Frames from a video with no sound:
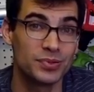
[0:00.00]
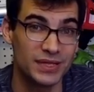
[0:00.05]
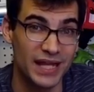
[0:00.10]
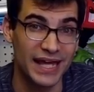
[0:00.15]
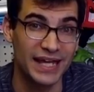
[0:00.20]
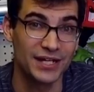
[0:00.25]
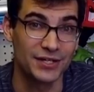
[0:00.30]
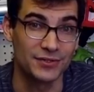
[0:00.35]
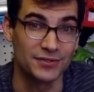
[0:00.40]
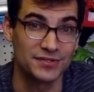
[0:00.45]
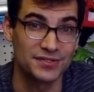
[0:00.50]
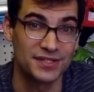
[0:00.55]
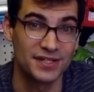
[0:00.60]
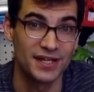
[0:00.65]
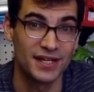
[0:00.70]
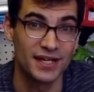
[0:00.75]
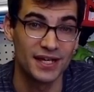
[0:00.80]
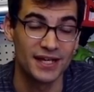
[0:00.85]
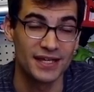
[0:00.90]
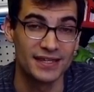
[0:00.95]
players.
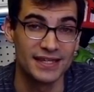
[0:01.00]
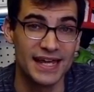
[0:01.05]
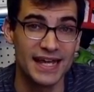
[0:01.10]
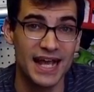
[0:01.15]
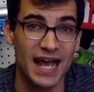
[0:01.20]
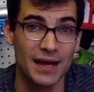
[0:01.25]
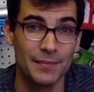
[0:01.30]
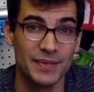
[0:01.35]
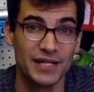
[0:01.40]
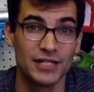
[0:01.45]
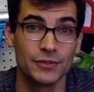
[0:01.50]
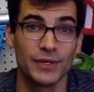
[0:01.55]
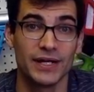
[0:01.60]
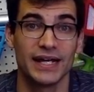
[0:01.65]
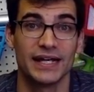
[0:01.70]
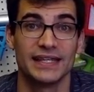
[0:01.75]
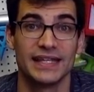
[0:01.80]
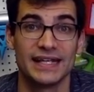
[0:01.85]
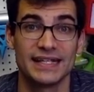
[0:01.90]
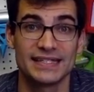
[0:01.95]
They come into
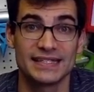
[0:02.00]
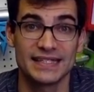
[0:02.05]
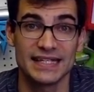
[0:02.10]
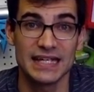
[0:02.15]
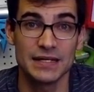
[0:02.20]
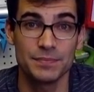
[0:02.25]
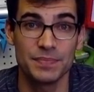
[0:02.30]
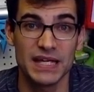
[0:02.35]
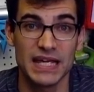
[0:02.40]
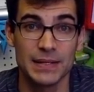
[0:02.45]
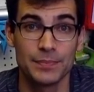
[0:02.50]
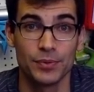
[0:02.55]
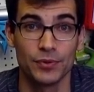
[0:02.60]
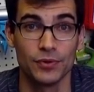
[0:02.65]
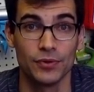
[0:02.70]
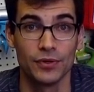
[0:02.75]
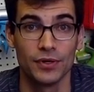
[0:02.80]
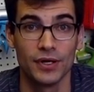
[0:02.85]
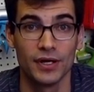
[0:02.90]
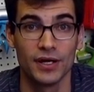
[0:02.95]
it and they see
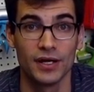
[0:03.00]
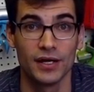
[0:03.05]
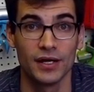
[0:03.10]
people